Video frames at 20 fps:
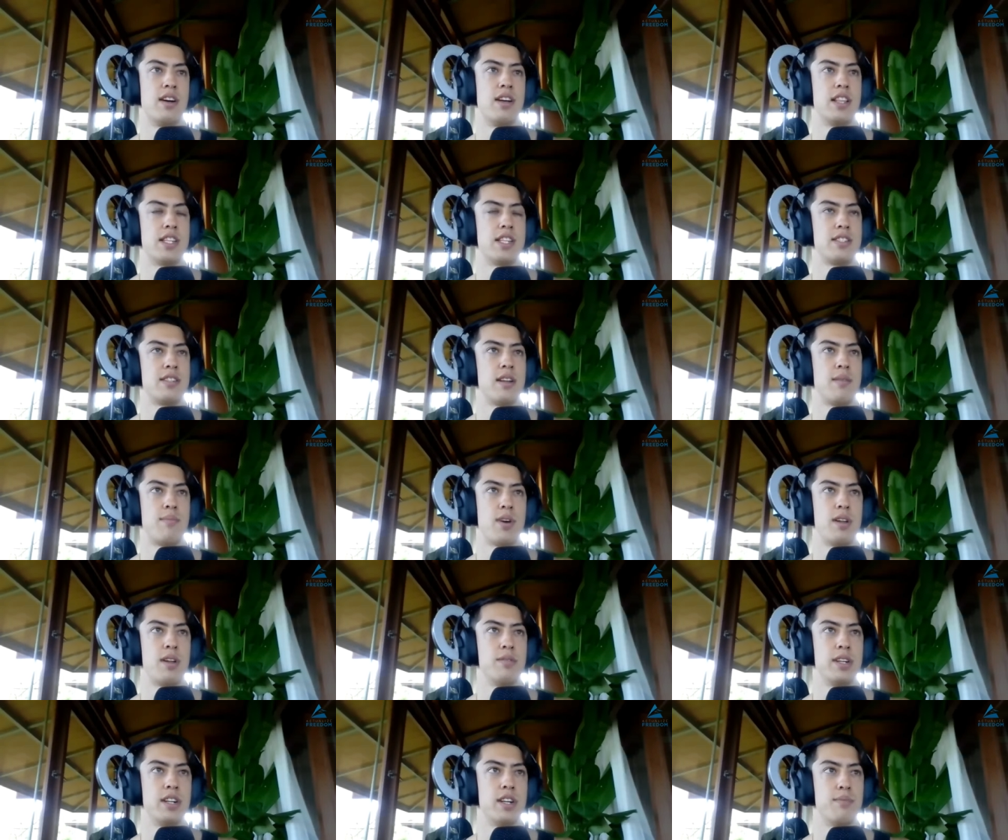that's
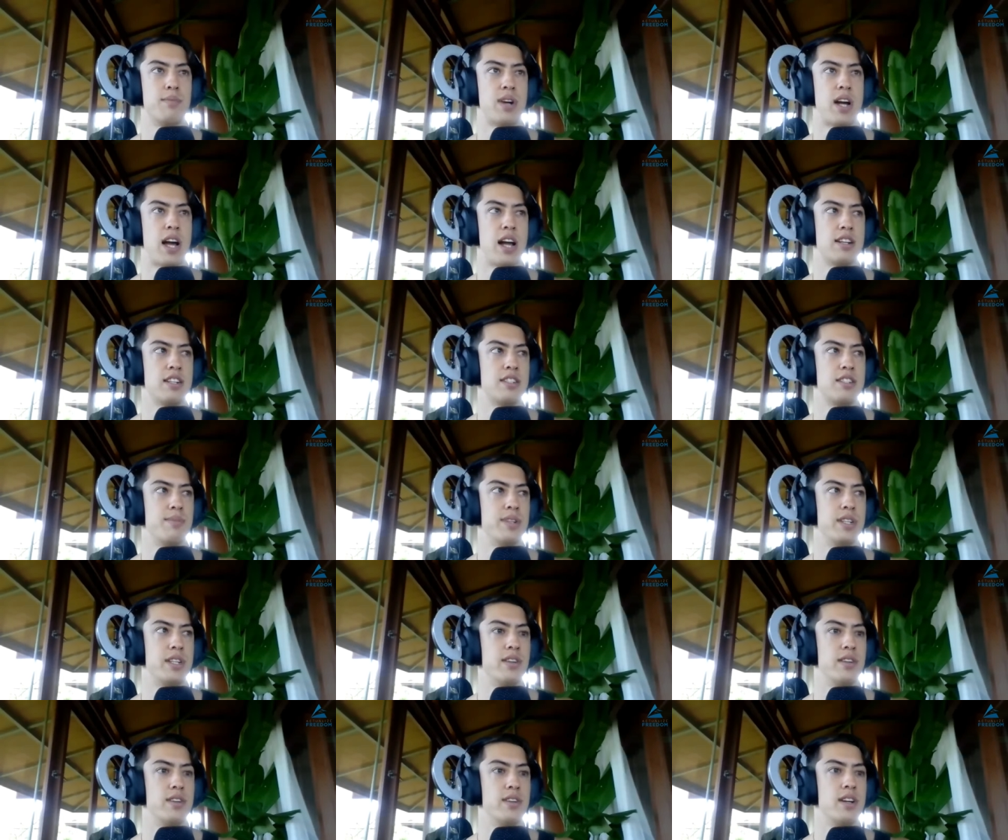probably a good practice to be
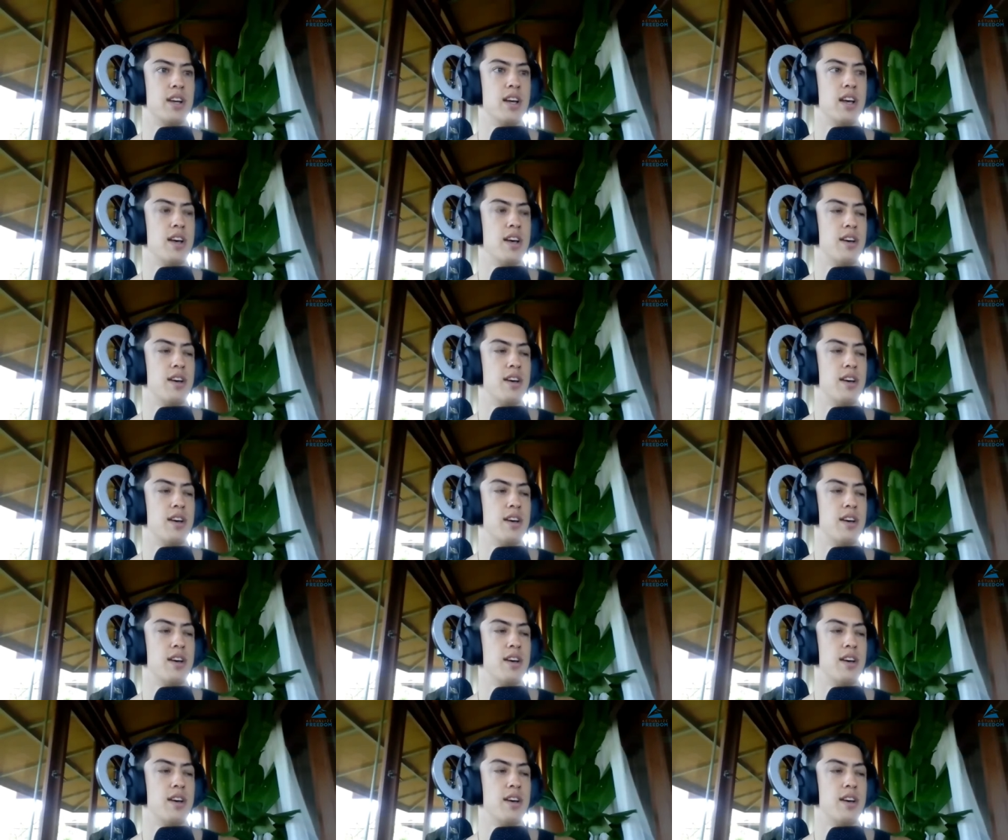doing.